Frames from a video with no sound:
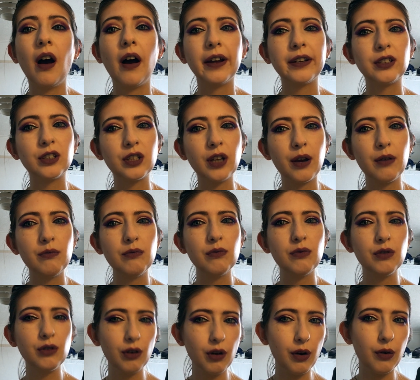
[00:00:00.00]
I don't
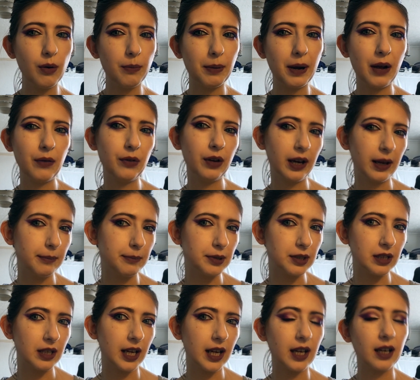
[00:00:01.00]
know about the
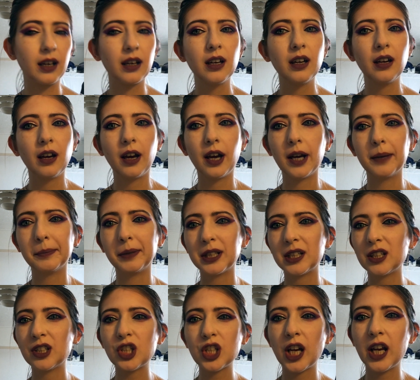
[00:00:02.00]
lipstick. I
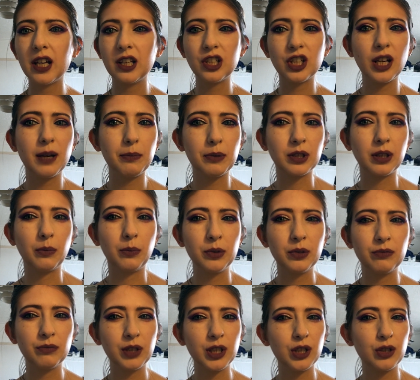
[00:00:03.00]
did change it because I
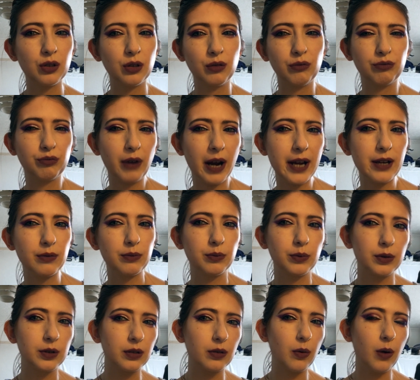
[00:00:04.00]
wasn't really sure the red
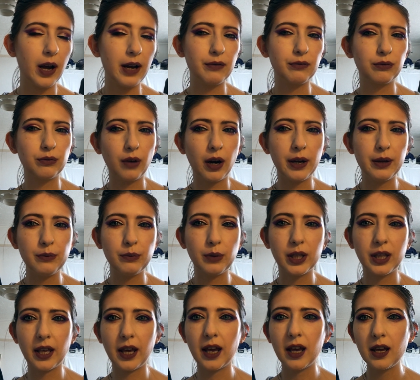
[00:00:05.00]
was quite right
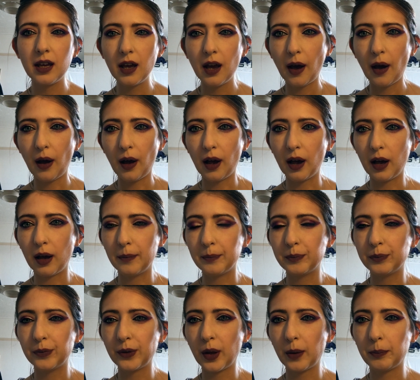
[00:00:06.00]
with it,
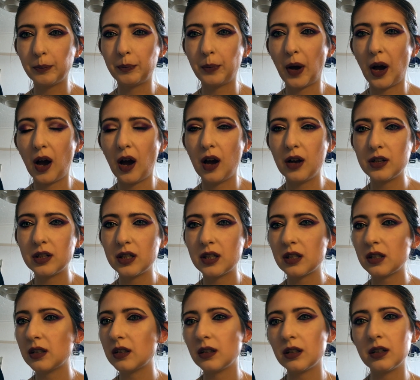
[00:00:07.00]
but
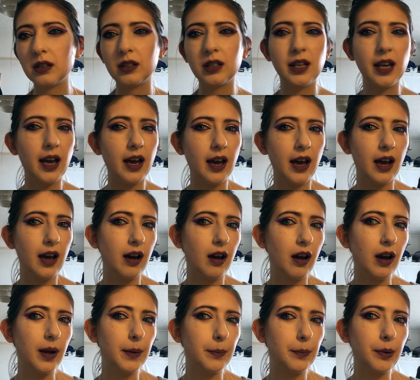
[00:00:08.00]
yeah,
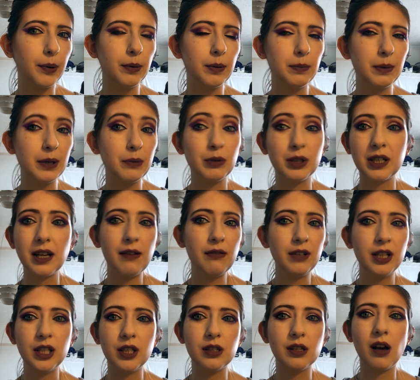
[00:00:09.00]
I probably would
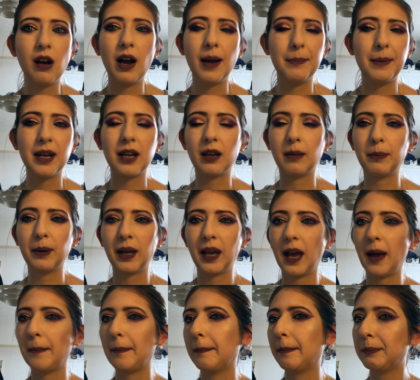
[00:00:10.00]
definitely do the eye makeup
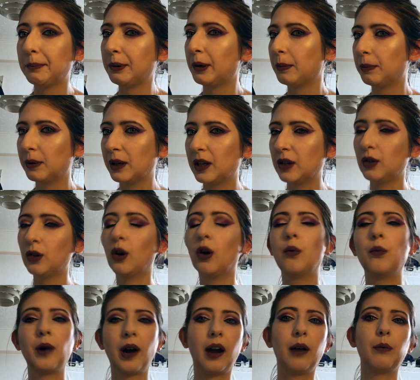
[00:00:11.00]
again, probably
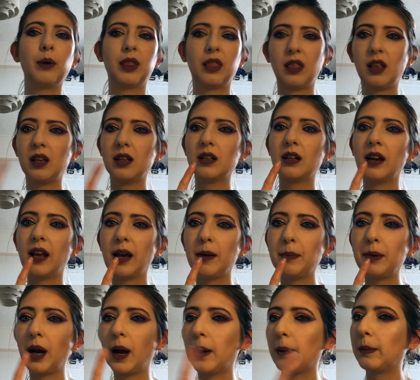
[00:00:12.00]
not wear it with this
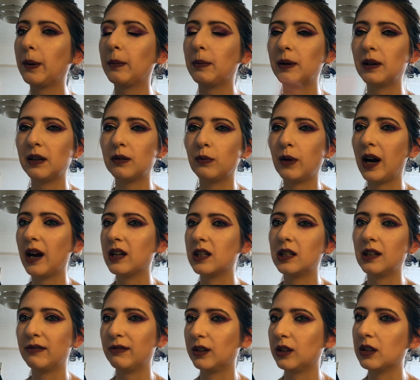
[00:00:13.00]
lip. I'd probably wear a
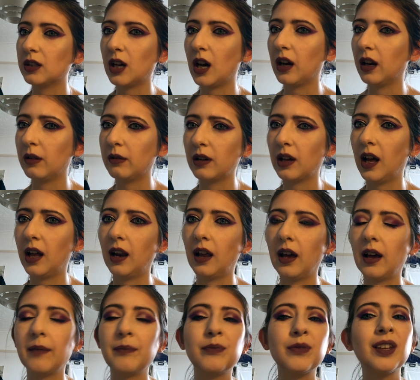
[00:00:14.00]
different
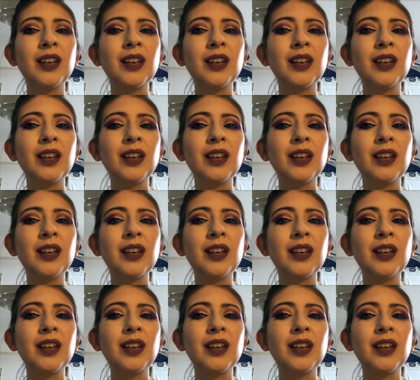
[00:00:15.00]
colour.